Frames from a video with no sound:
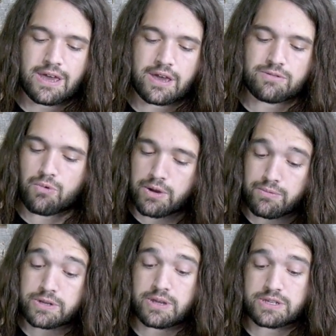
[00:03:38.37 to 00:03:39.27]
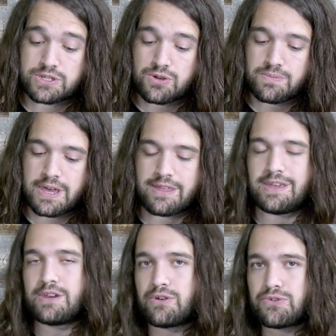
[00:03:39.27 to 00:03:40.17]
Uh, one would assume that
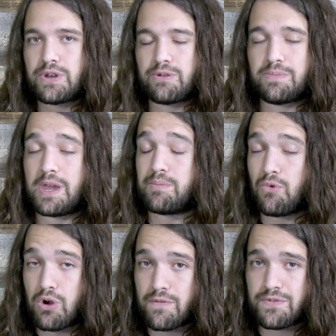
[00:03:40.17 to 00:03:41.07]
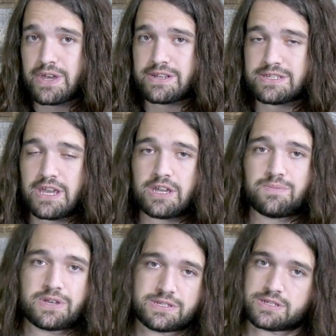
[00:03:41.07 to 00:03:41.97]
Eagle Tree would pay more for that stake
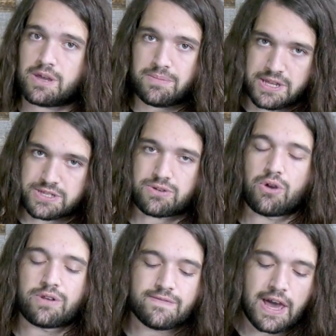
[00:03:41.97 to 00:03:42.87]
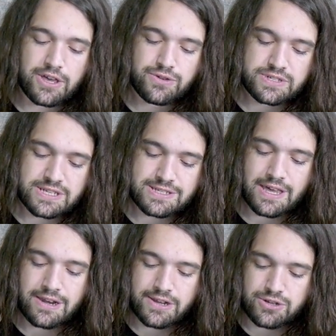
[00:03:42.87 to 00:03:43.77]
because the company has grown in value since
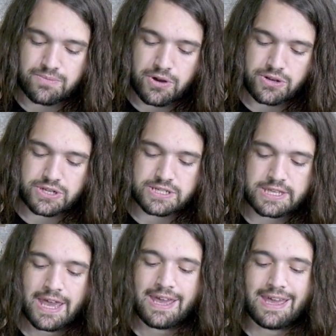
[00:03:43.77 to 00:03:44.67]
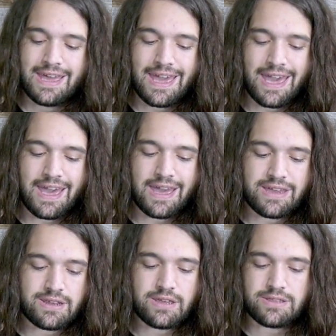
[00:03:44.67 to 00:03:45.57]
that initial purchase.
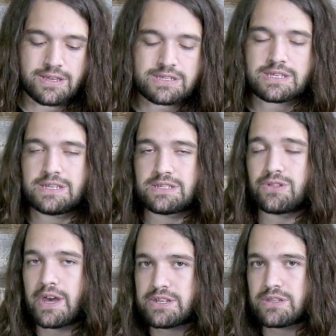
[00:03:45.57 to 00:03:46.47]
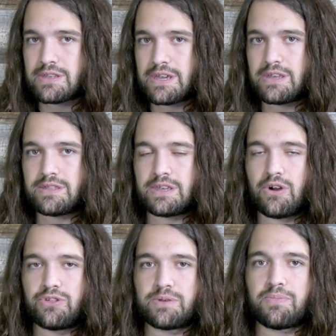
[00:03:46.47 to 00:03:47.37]
And uh, this is allegedly the
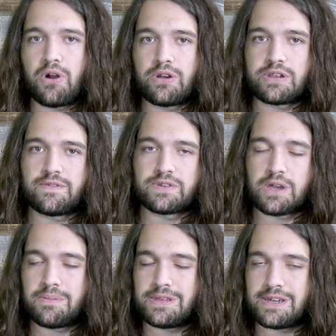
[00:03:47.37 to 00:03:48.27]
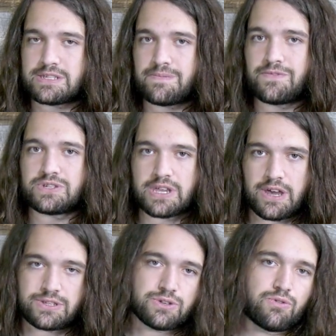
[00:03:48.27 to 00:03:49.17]
only part of the company that's up for
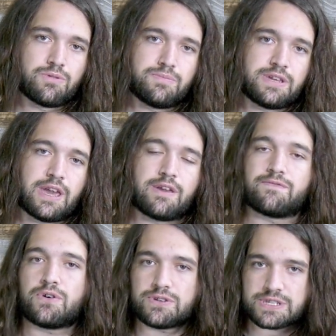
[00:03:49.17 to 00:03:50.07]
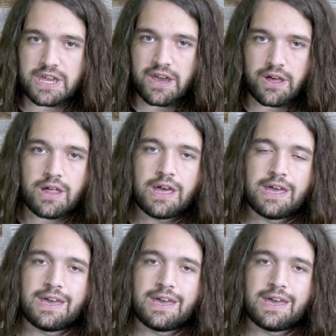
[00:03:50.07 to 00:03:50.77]
sale. So it wouldn't be a full sale.